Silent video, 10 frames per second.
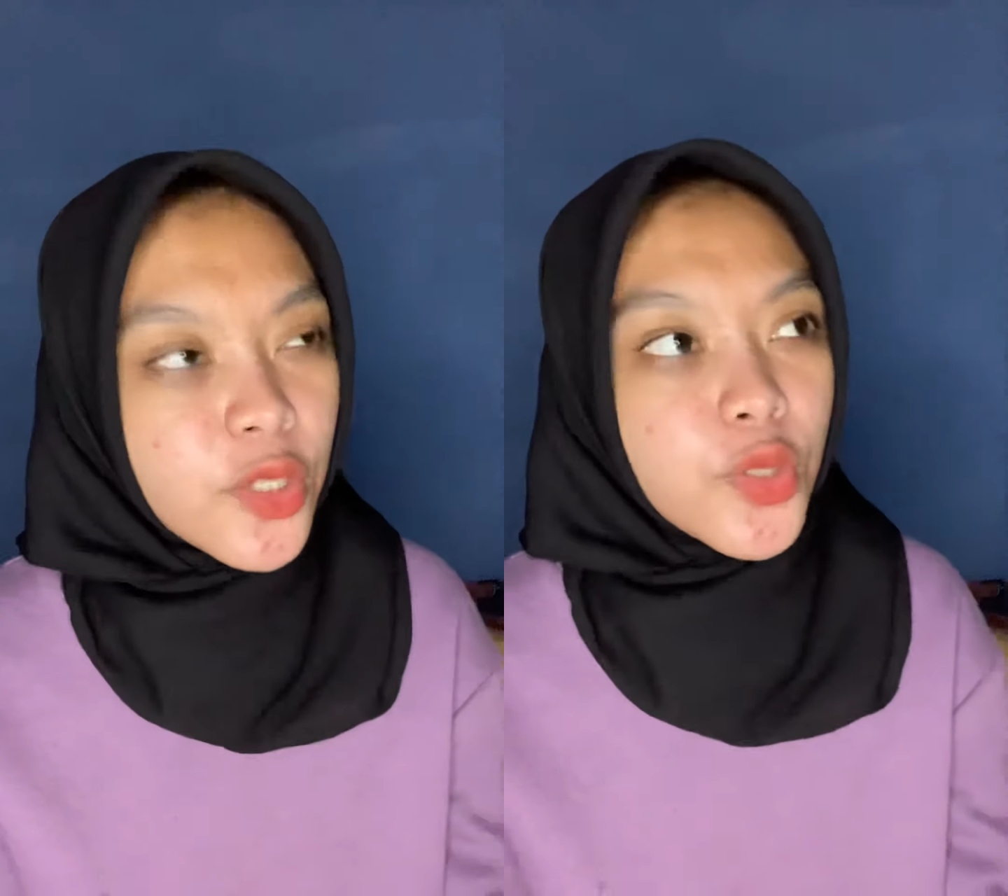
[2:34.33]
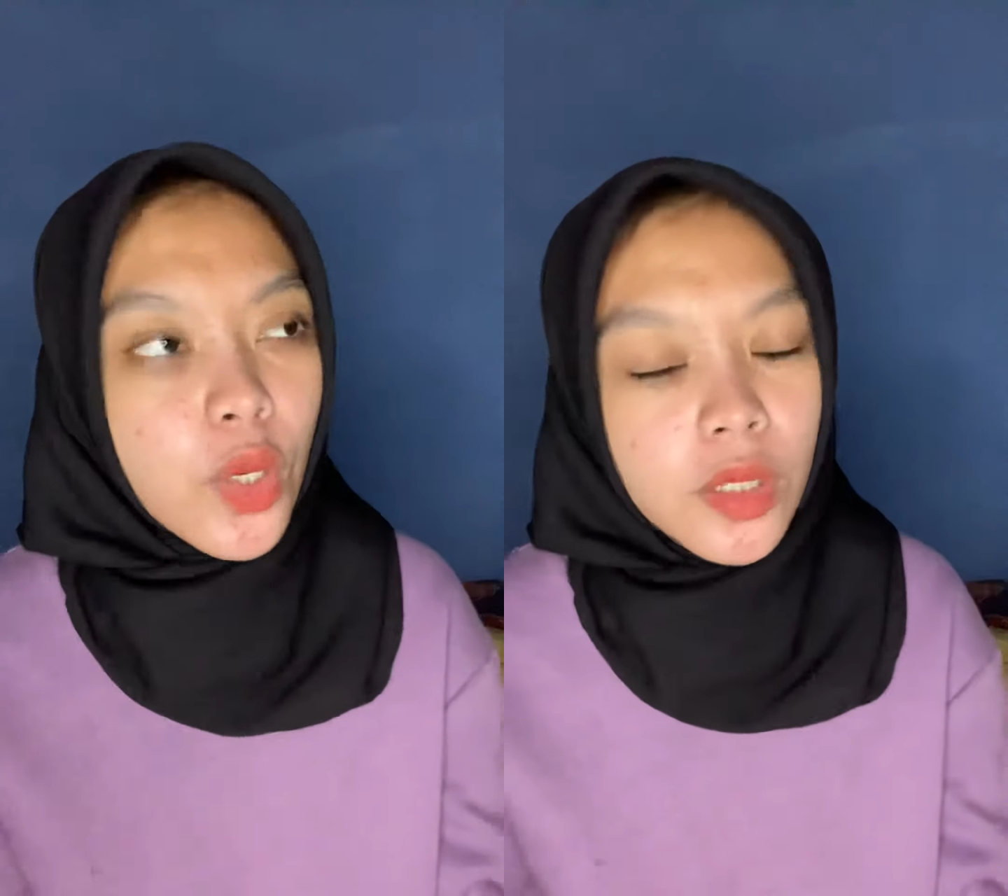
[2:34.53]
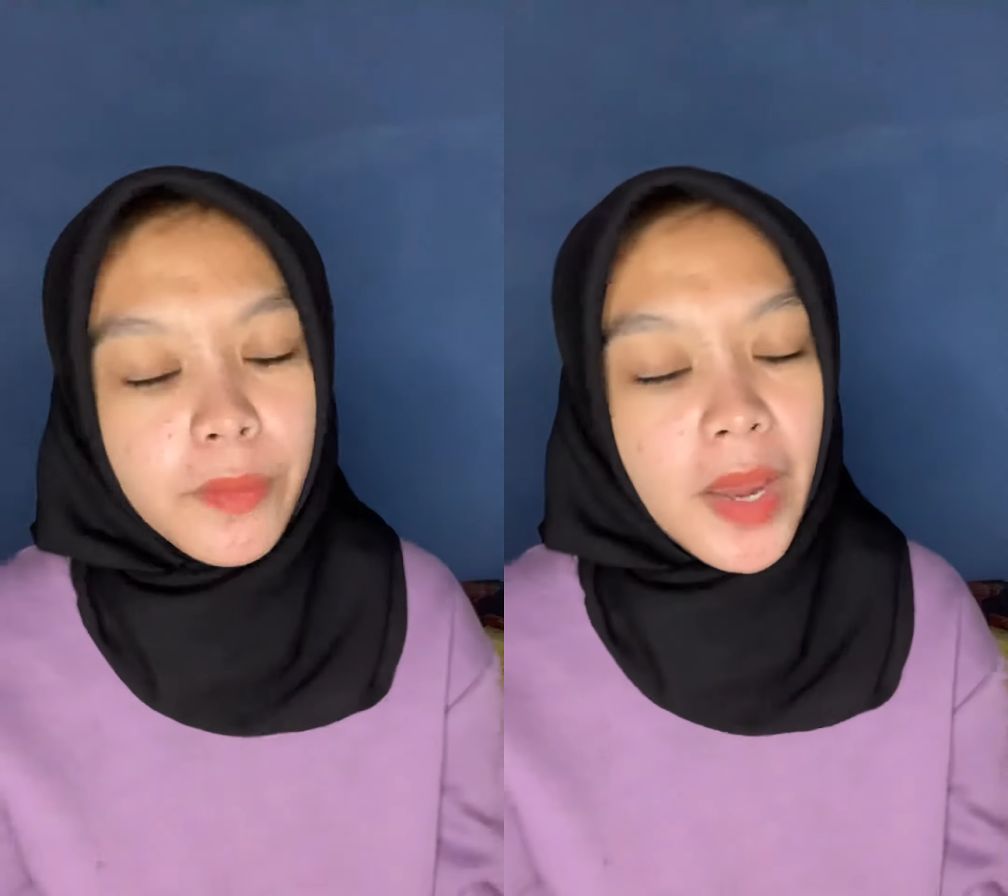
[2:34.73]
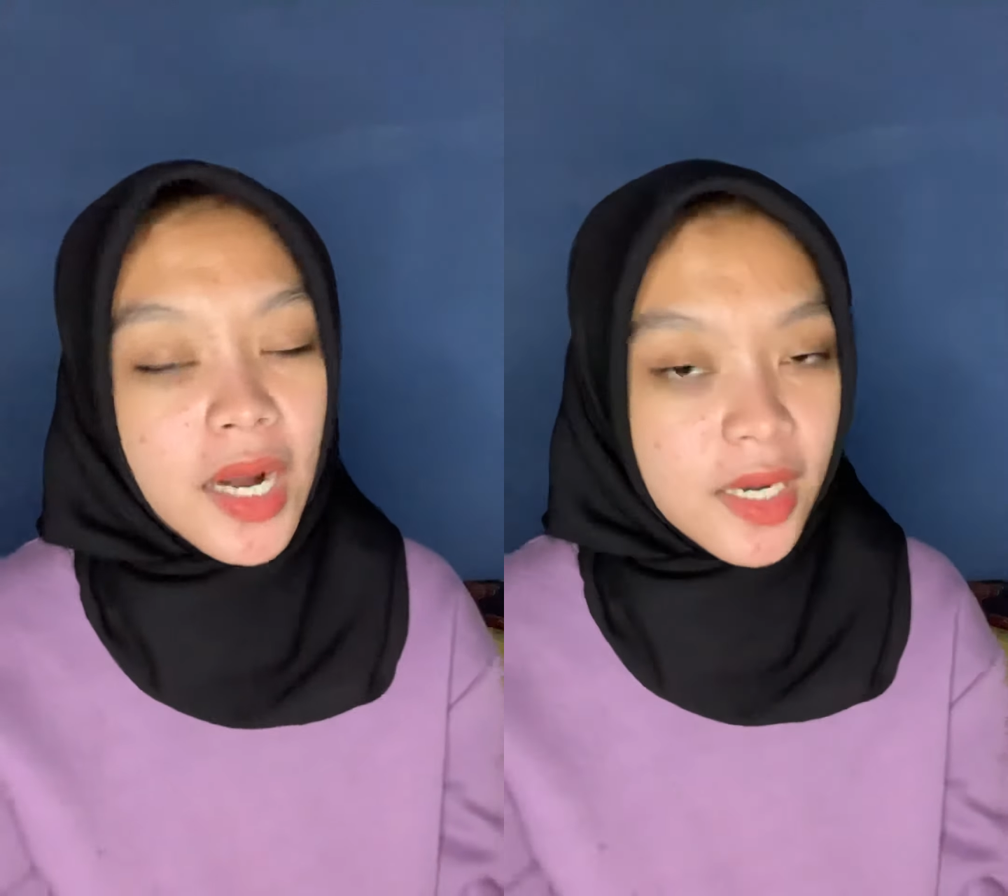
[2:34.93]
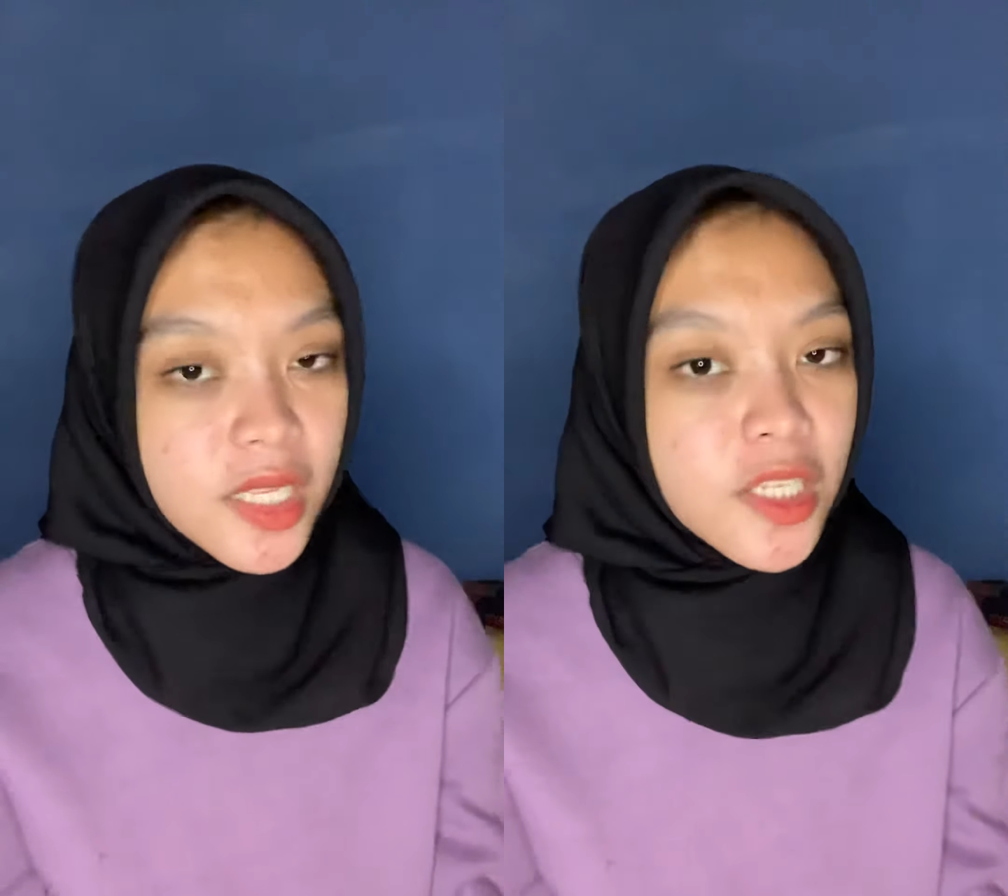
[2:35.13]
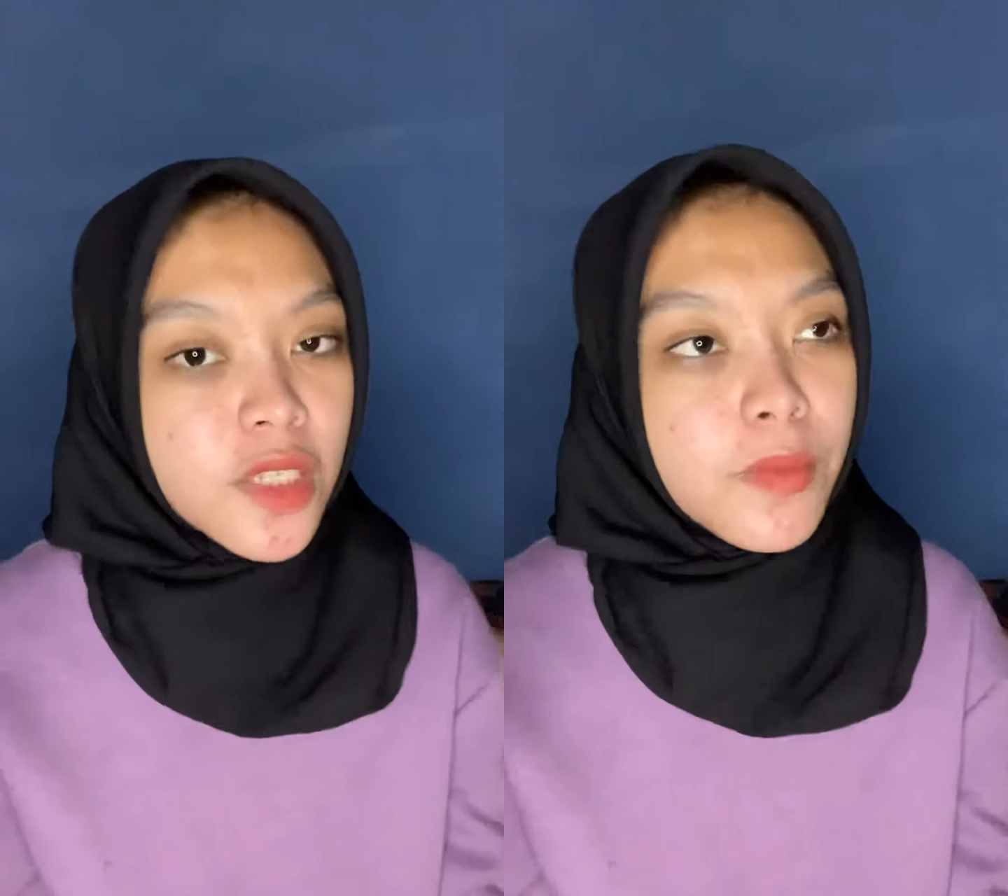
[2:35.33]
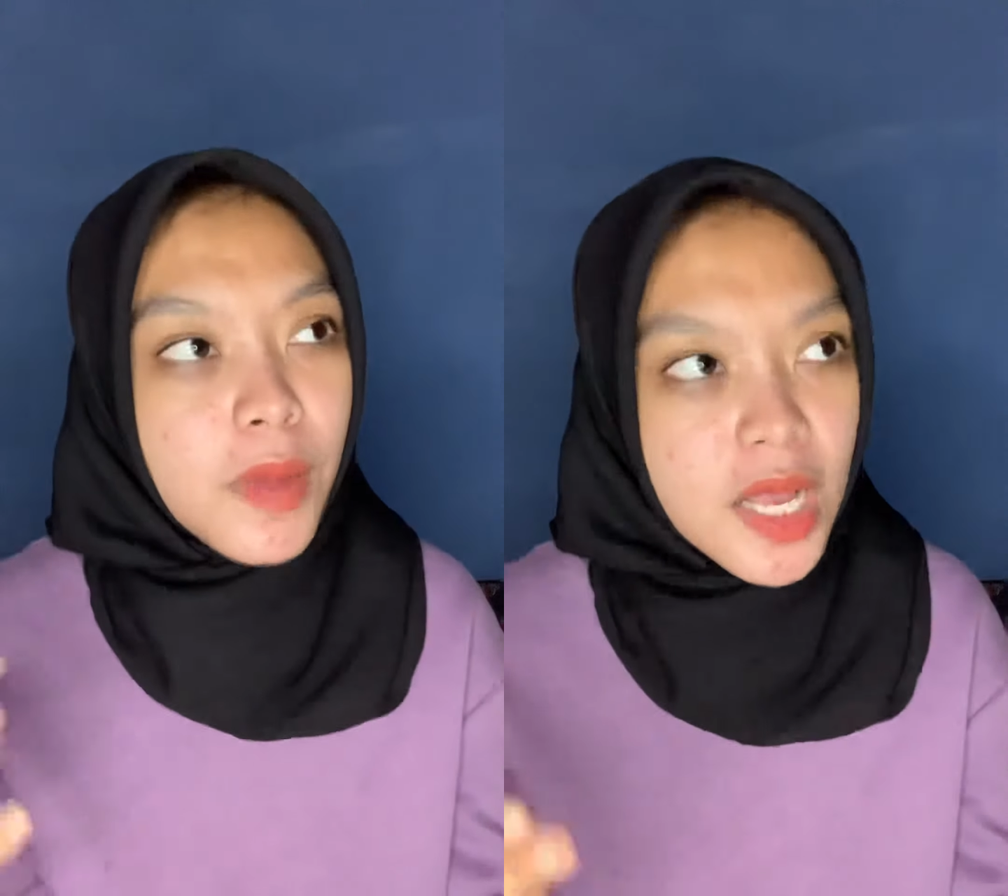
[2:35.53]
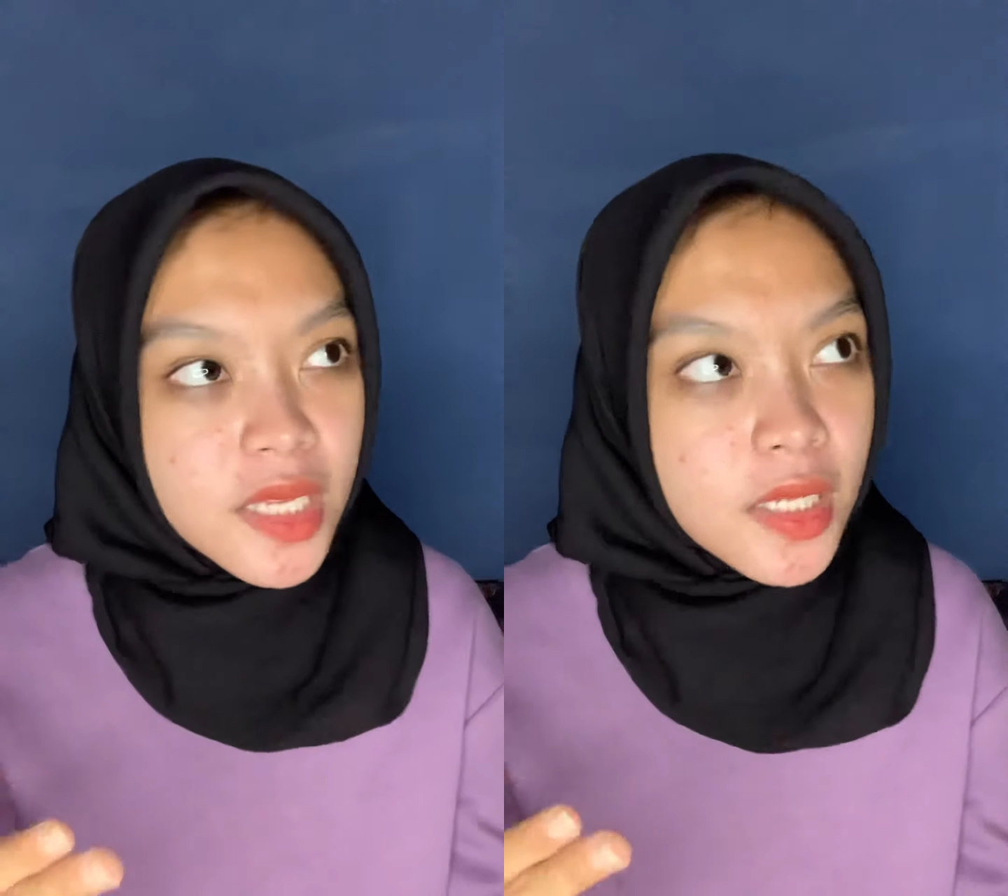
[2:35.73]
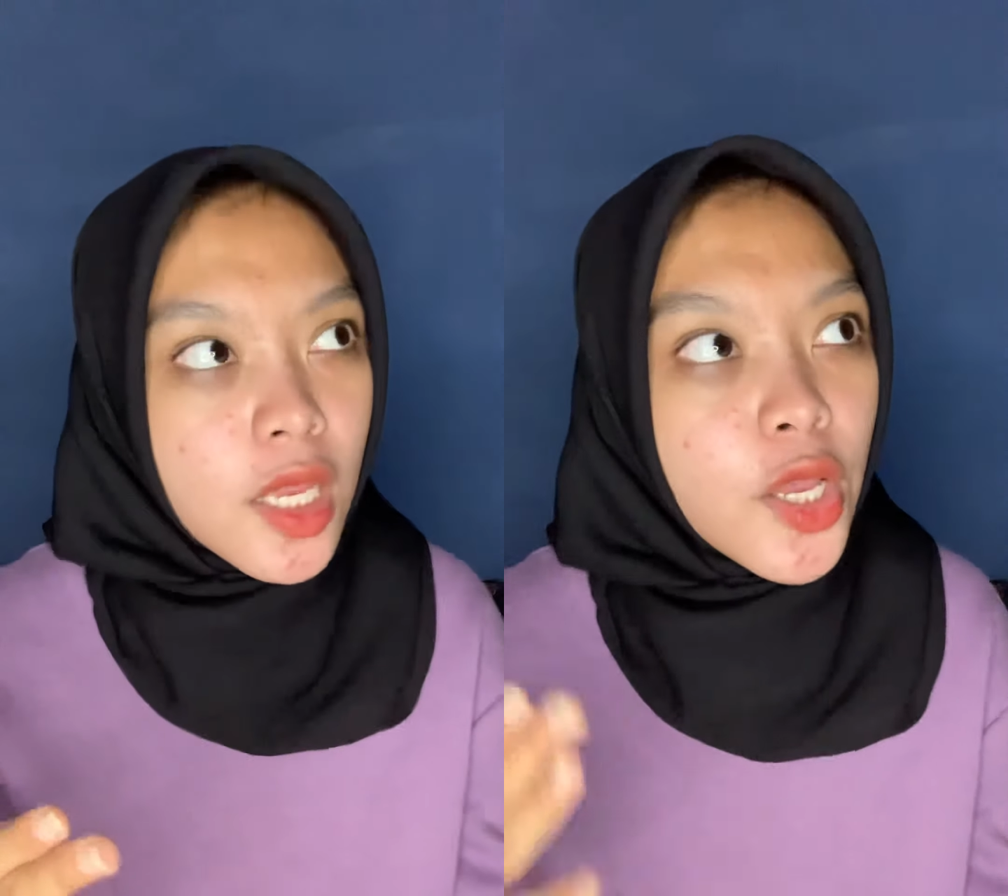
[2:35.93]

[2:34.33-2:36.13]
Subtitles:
So the parents must